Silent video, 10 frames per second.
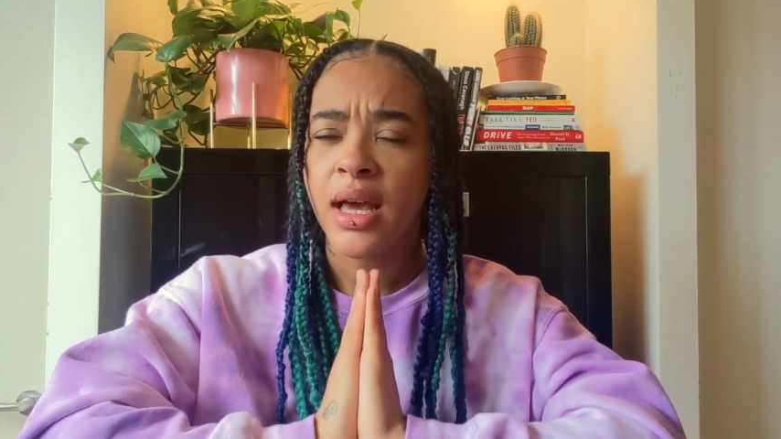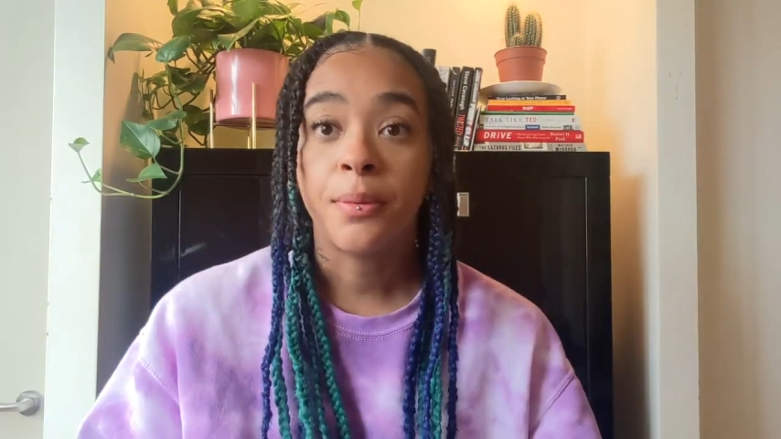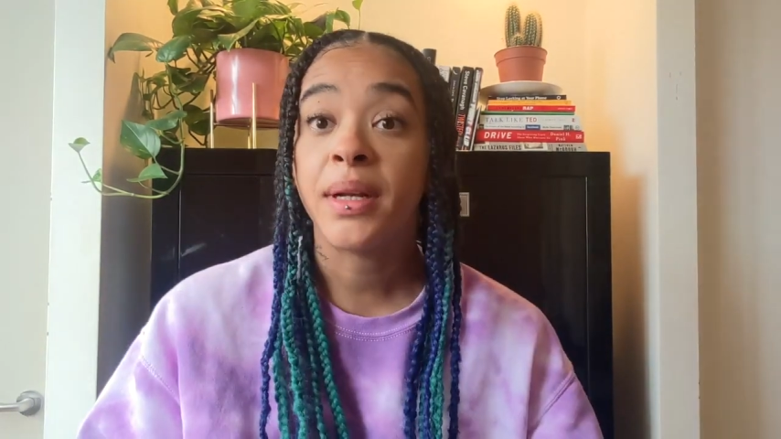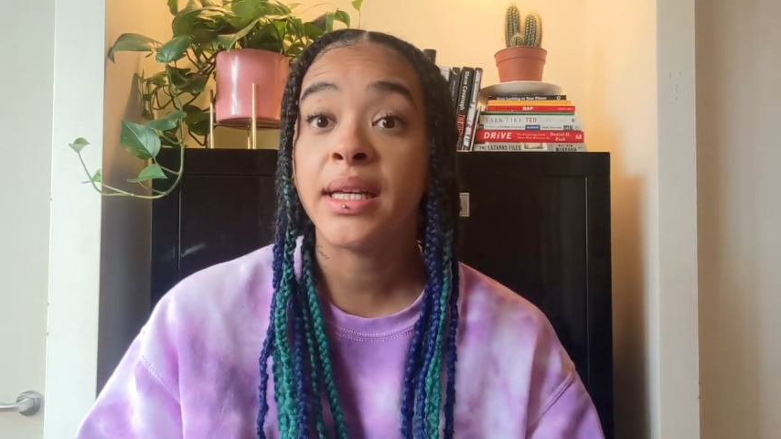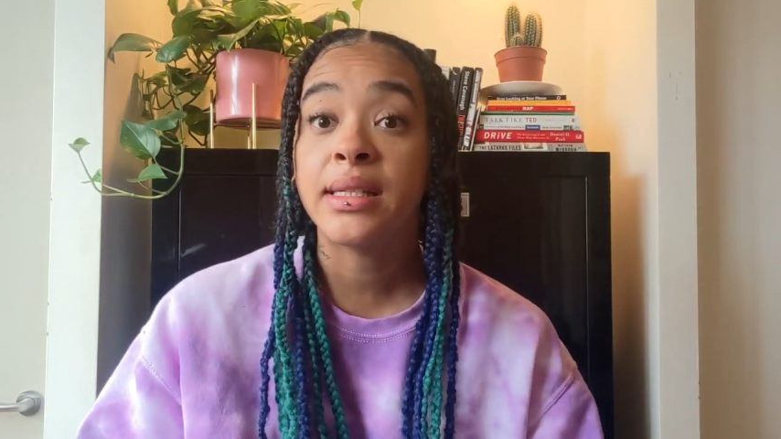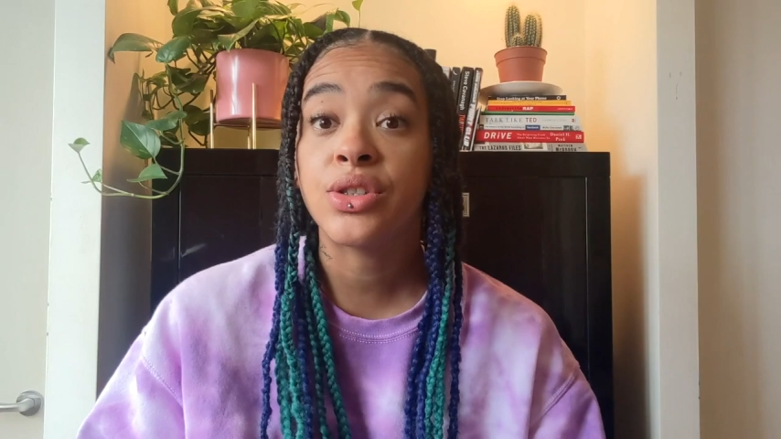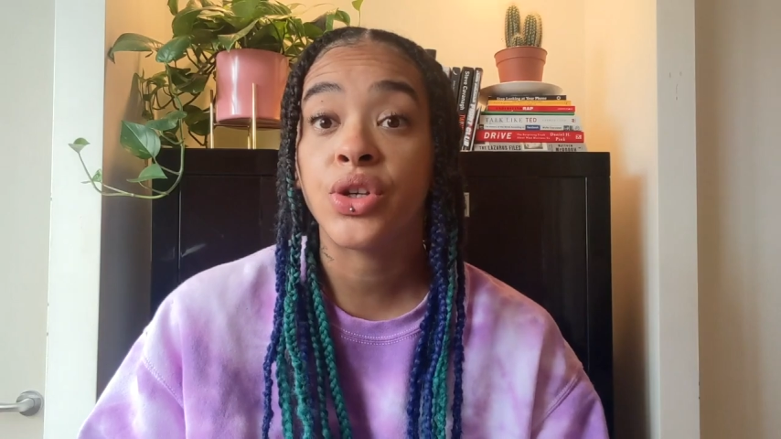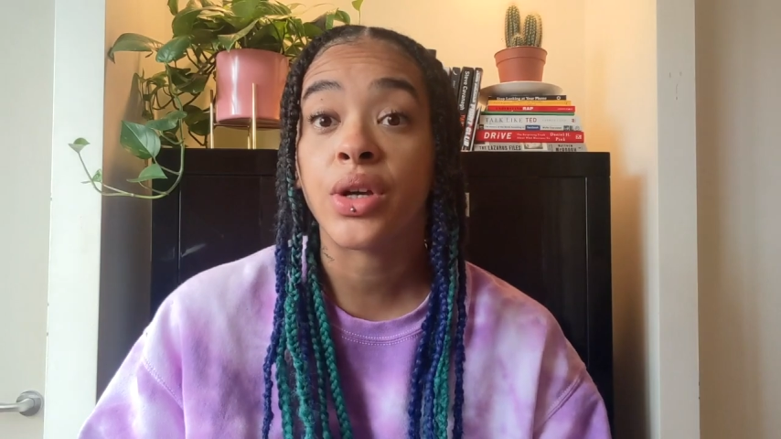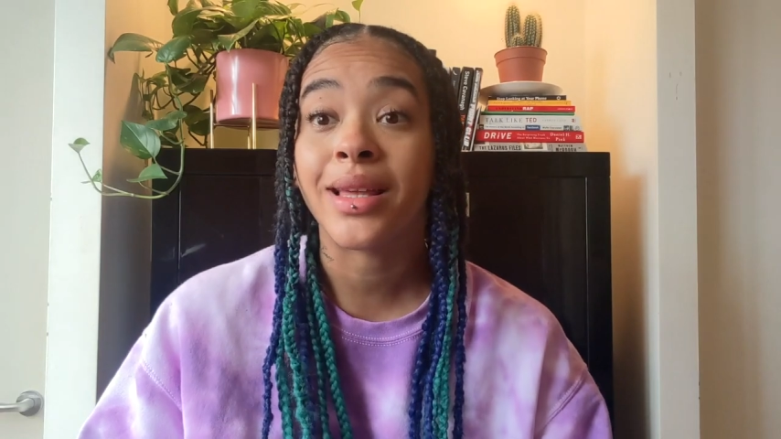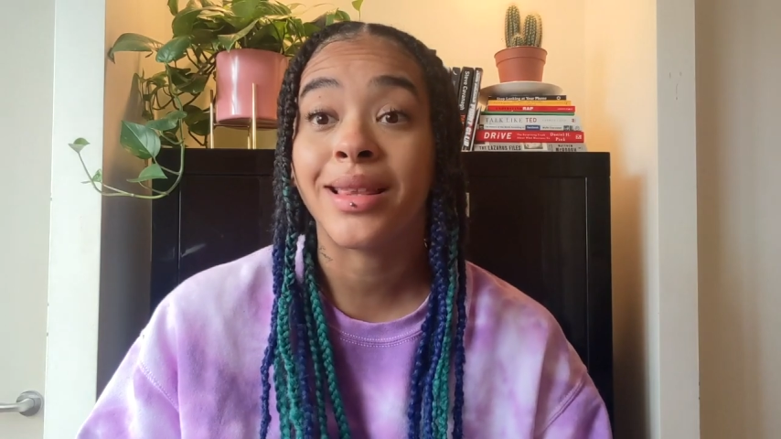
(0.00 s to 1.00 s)
The police
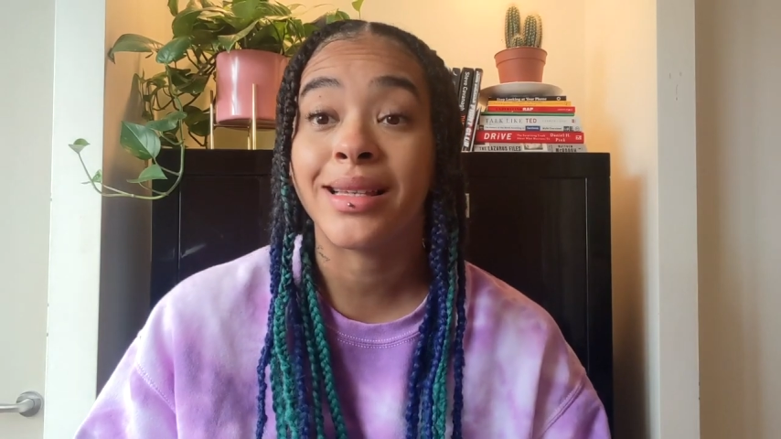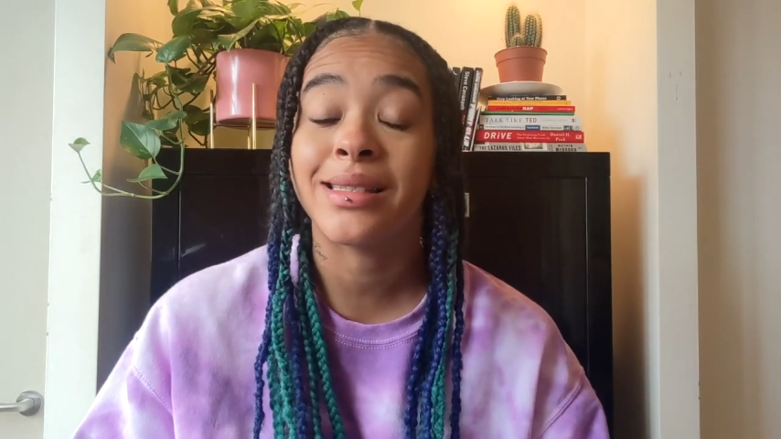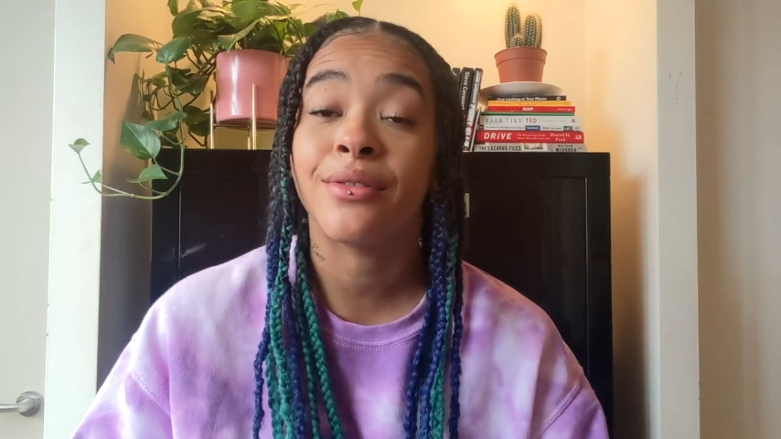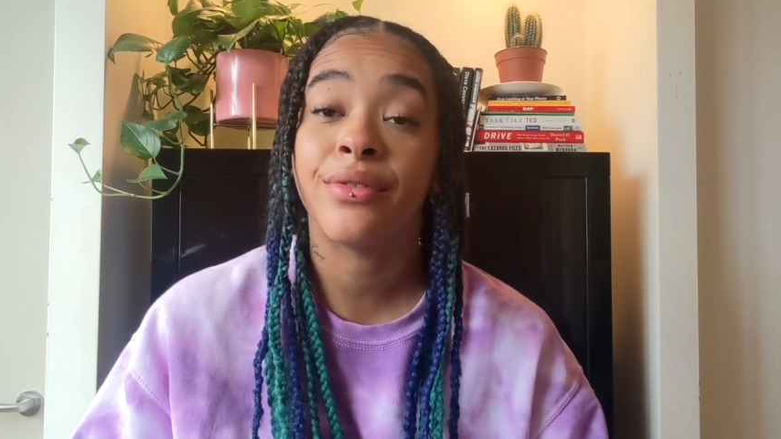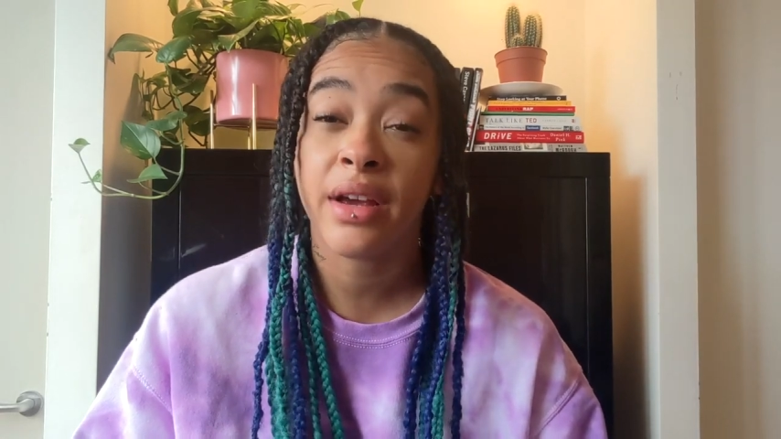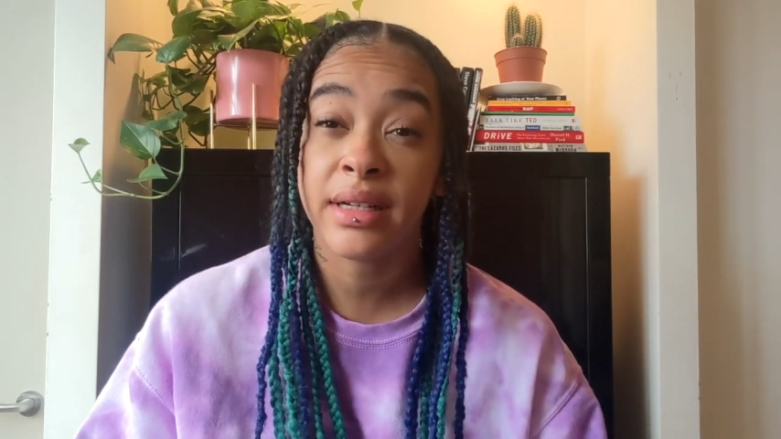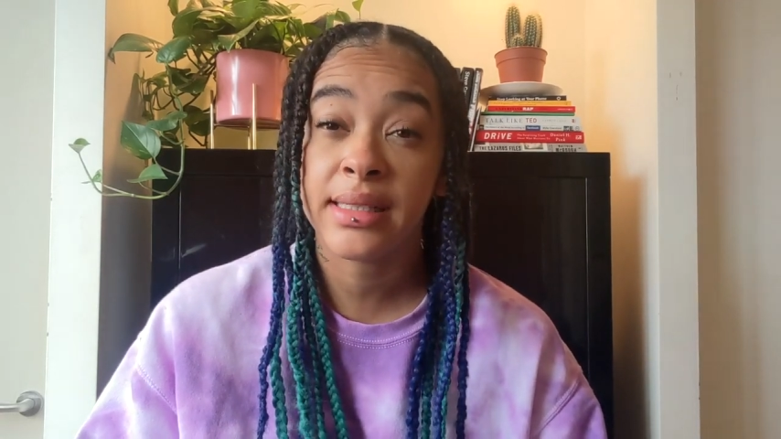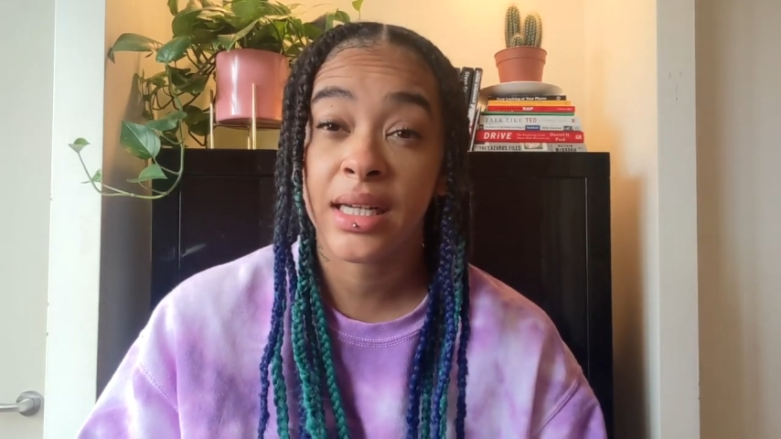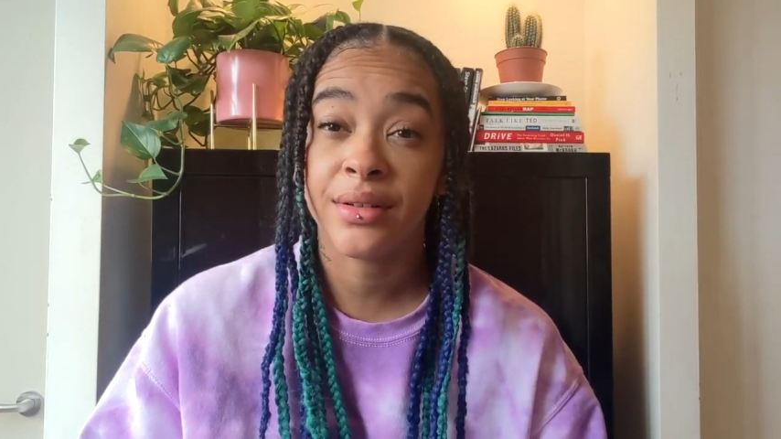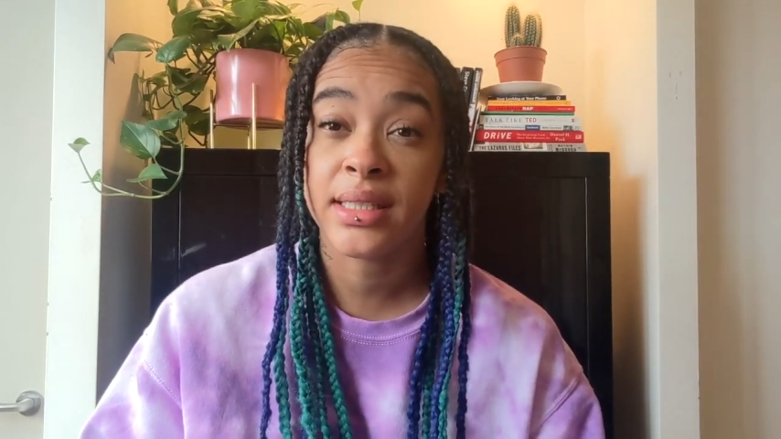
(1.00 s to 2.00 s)
took this very
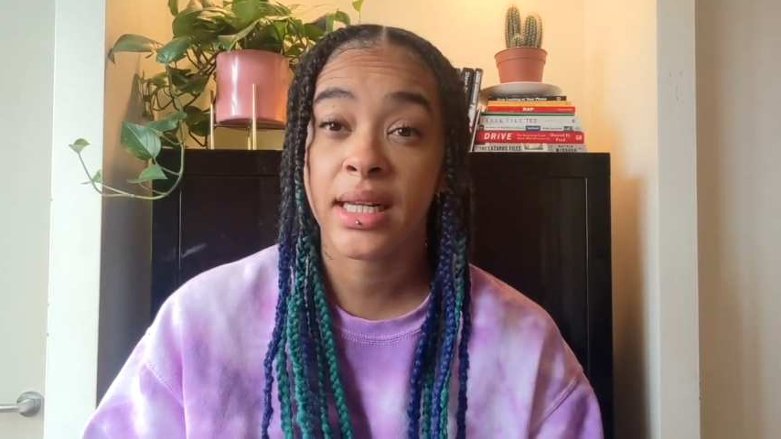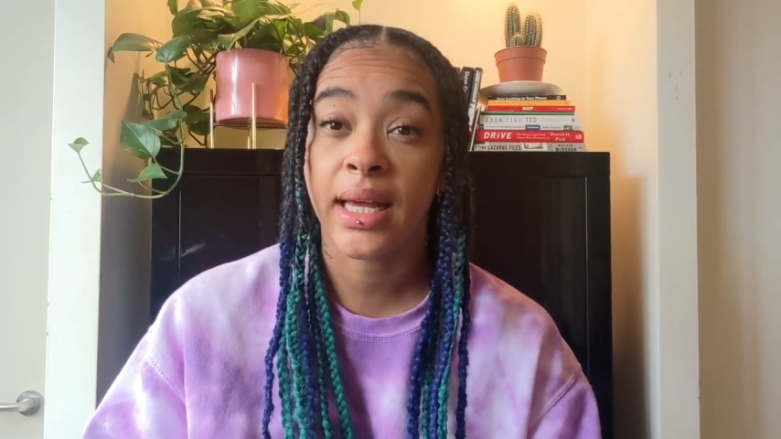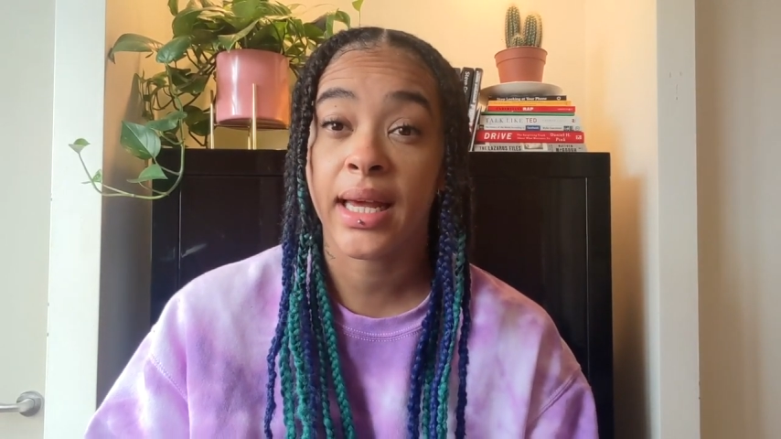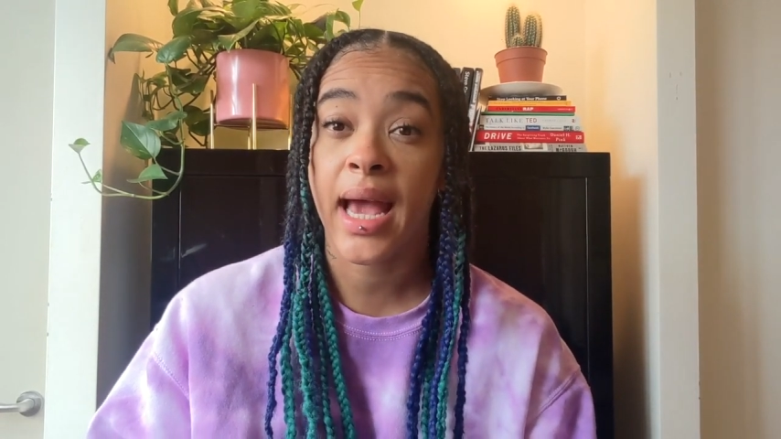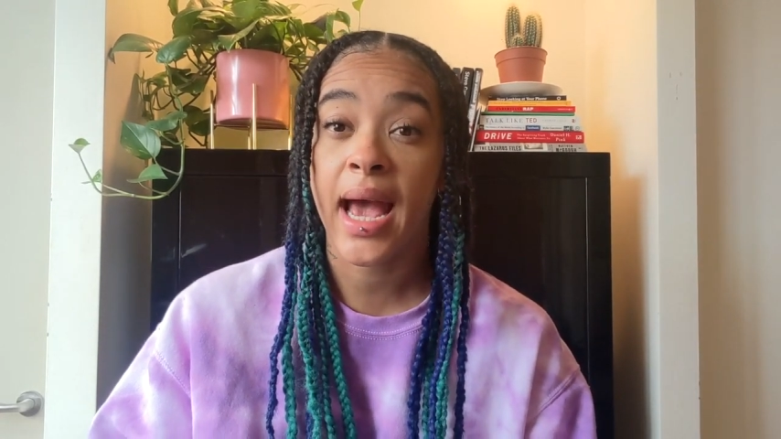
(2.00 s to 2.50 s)
seriously,